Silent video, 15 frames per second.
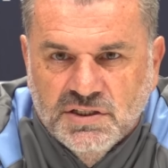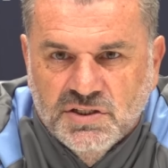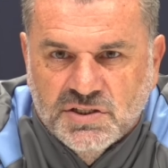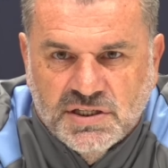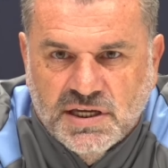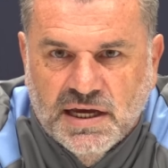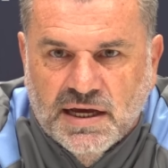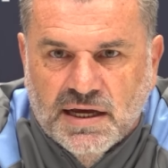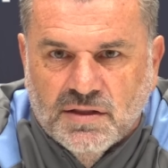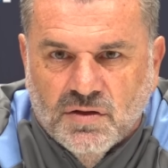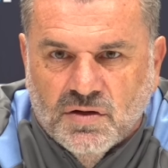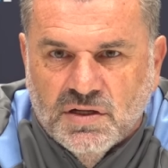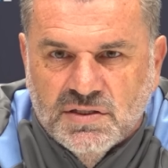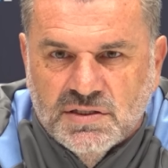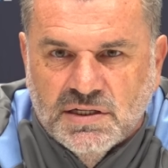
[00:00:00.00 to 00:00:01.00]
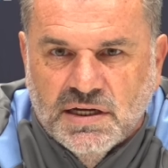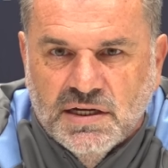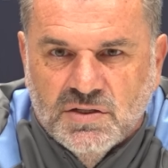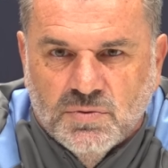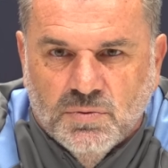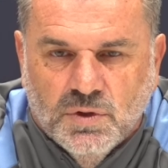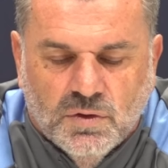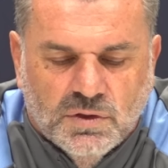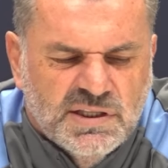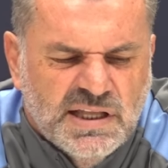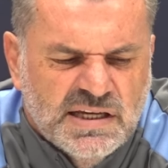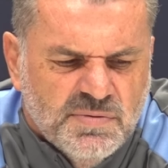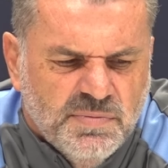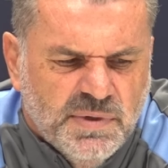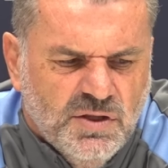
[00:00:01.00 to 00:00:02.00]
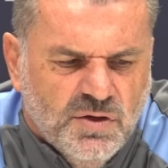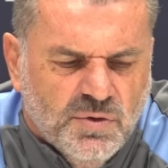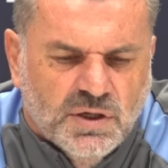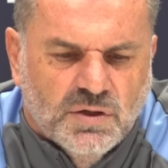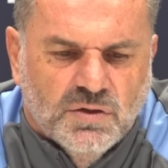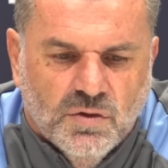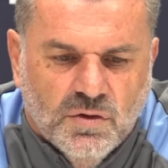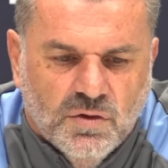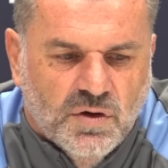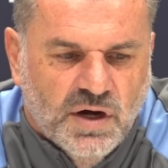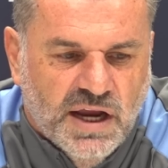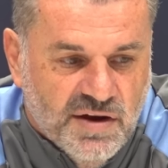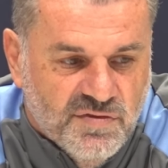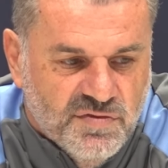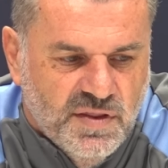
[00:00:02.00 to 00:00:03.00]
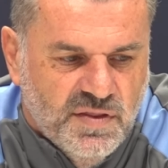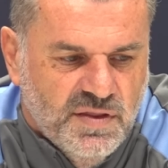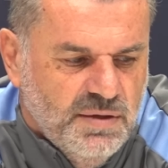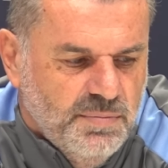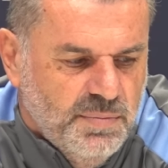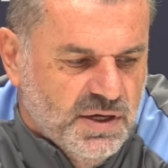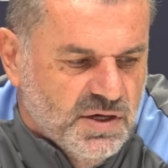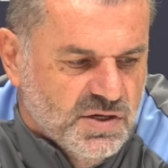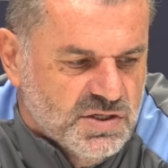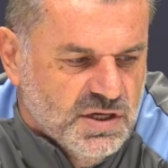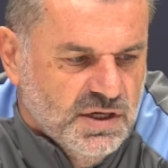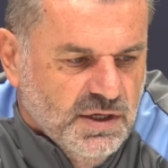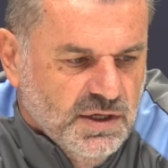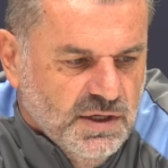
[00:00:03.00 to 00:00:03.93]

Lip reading: You just can't, not in today's world. It doesn't mean you ignore everything, because,